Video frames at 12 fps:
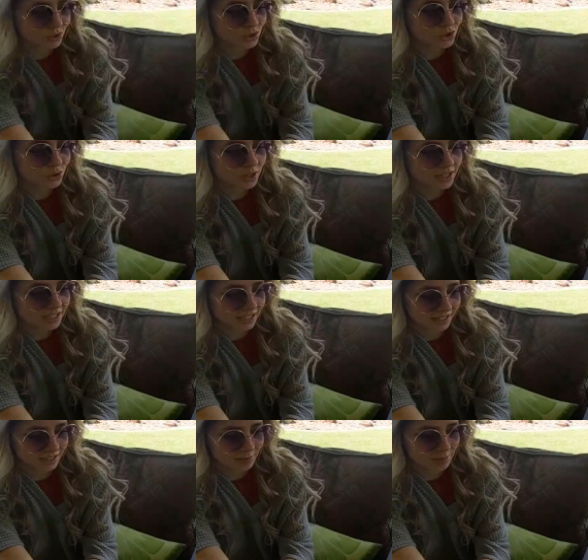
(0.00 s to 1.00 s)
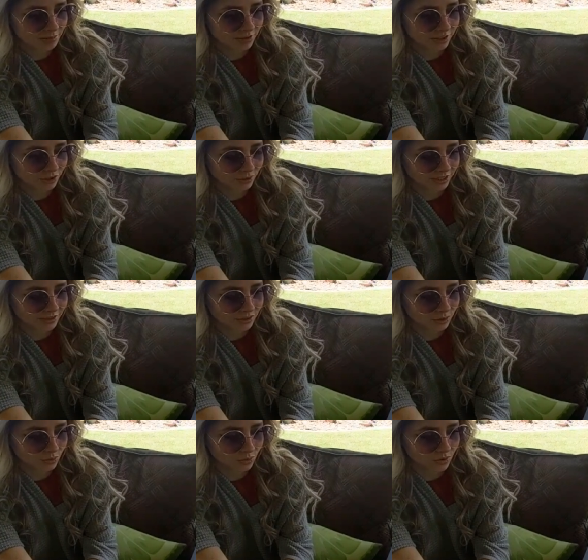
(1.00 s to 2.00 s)
You're short, hence people think you are
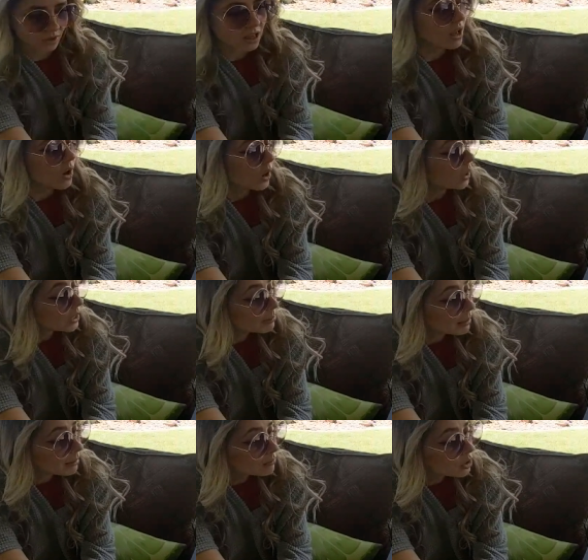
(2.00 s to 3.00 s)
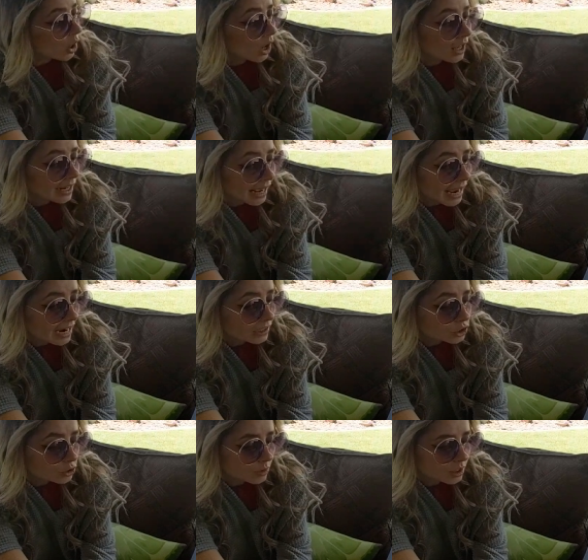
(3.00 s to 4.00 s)
in school. Okay, but I'm not
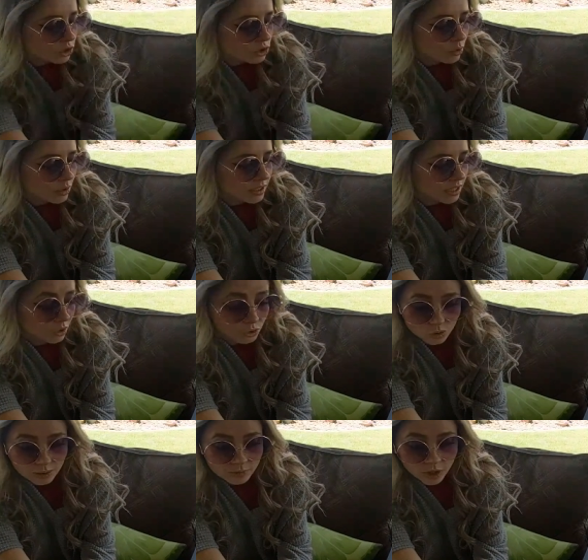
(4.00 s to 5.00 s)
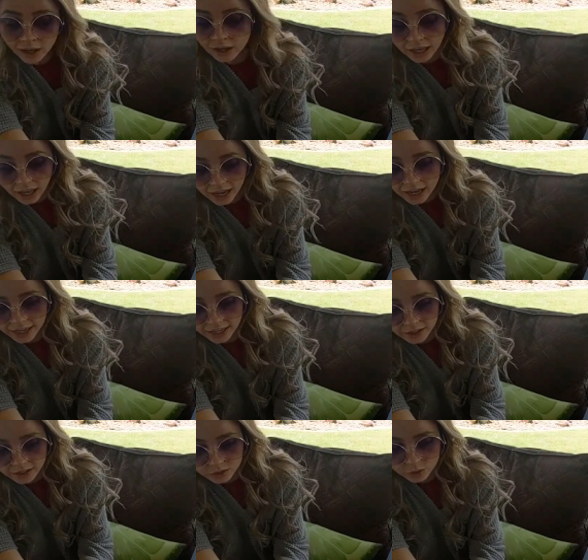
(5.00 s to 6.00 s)
actually short. Also, I'm not
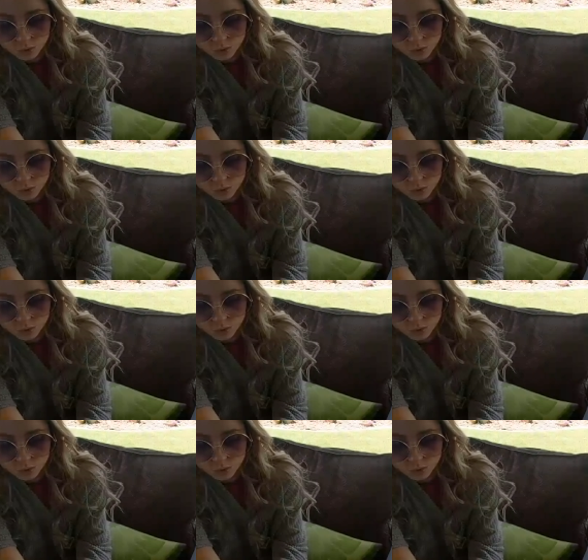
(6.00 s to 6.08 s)
high.